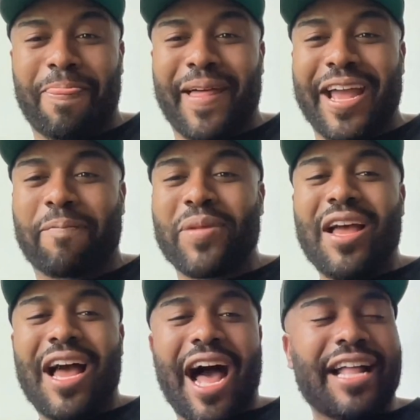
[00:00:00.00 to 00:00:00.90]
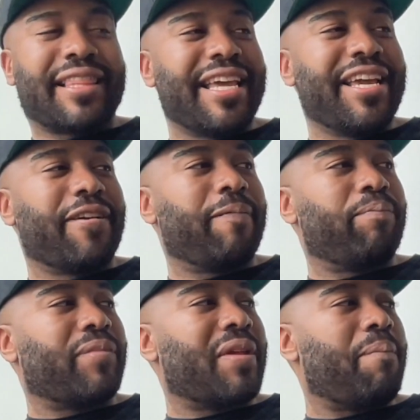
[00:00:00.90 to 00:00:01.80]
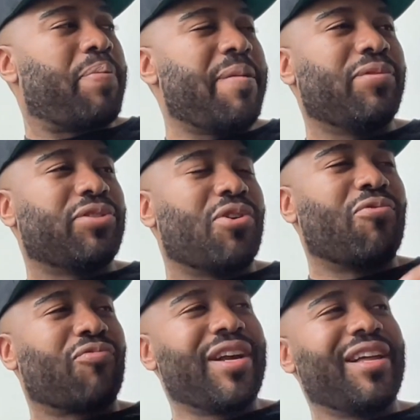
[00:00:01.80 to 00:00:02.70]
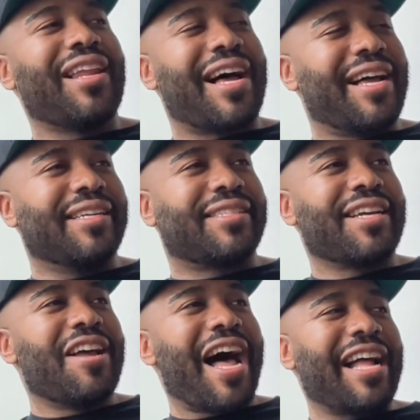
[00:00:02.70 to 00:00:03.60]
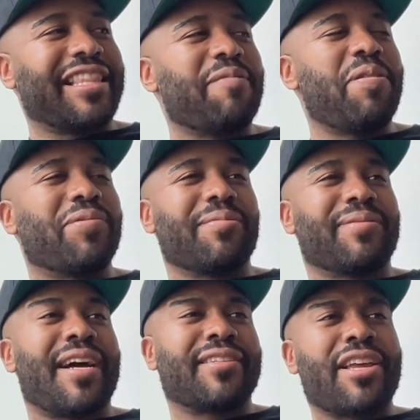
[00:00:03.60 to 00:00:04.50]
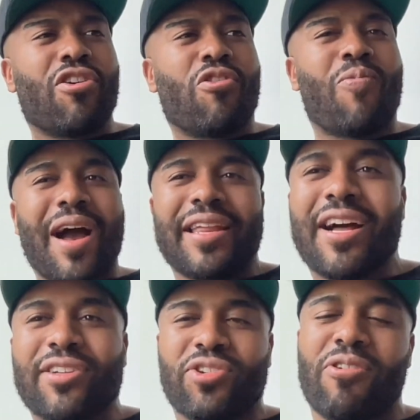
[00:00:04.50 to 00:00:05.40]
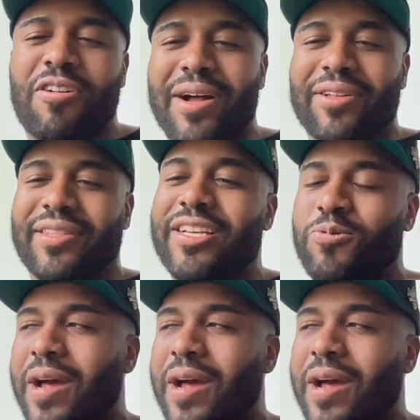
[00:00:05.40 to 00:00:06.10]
Like I think people don't realize. I think people sometimes like, oh, why do y'all talk about this?